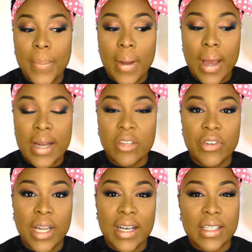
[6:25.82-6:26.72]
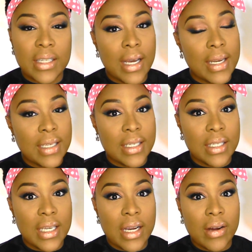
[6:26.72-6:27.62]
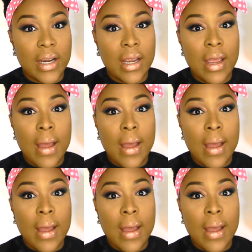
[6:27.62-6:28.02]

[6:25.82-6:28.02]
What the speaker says: I just feel like it's not necessary.